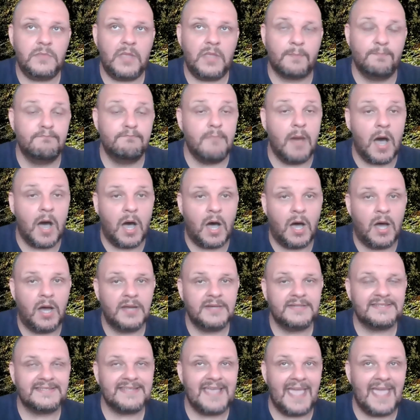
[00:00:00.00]

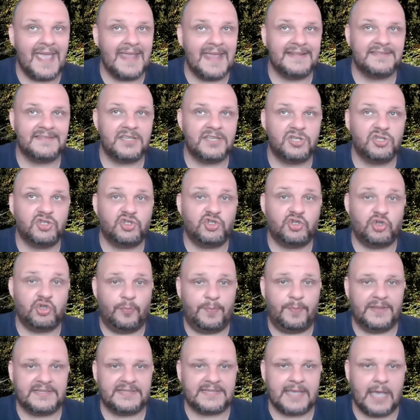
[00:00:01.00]
Mars and
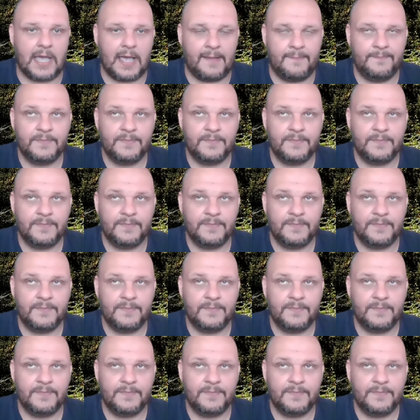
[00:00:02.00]
Jupiter.